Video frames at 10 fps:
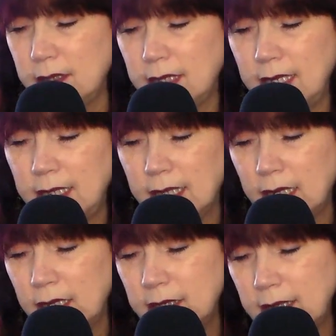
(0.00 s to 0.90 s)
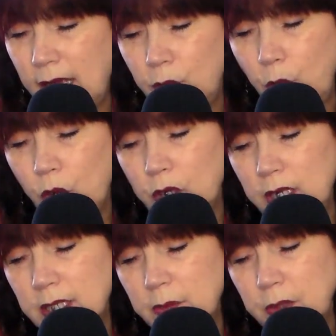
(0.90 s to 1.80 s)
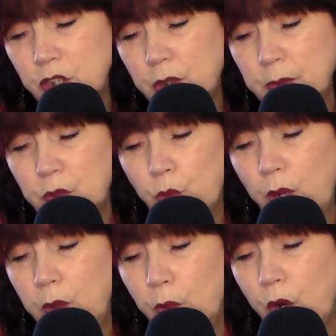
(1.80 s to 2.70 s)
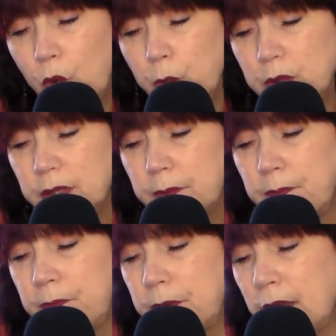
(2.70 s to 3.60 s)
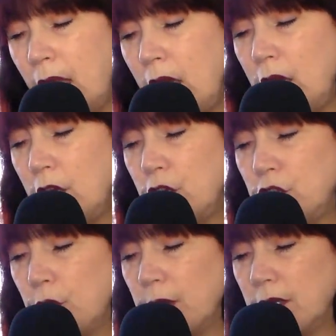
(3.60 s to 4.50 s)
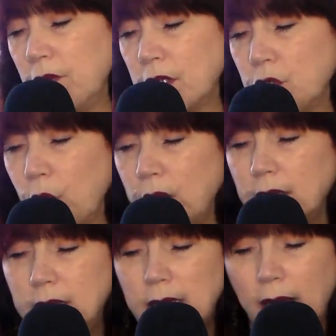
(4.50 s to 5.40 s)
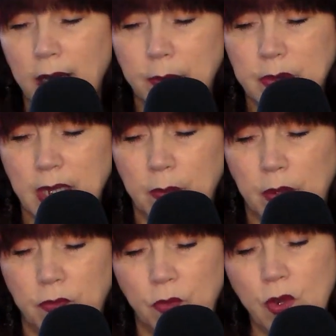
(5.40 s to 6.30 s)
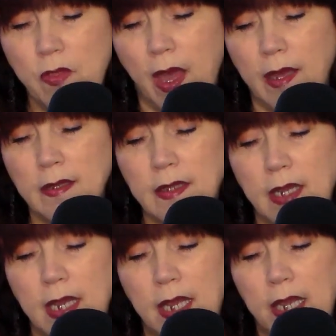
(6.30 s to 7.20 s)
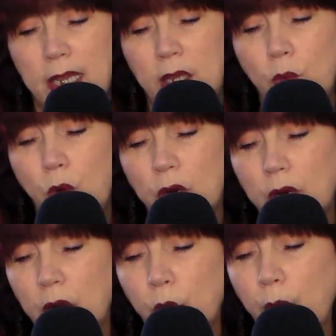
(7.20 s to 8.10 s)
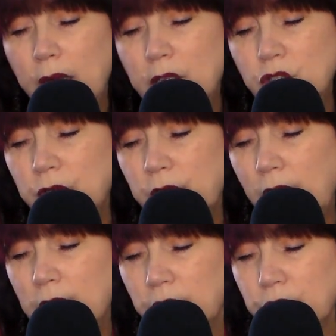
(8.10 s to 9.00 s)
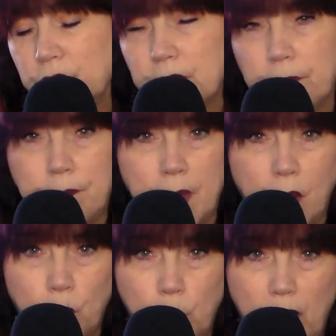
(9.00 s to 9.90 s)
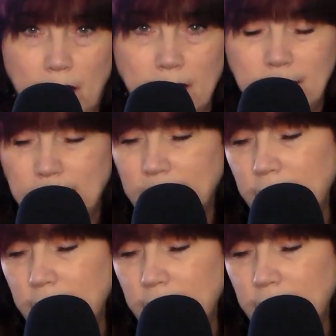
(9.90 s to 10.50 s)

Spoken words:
St. Nicholas had worn his bishop's red robes. During the Victorian times and before that, he wore a range of colors: red,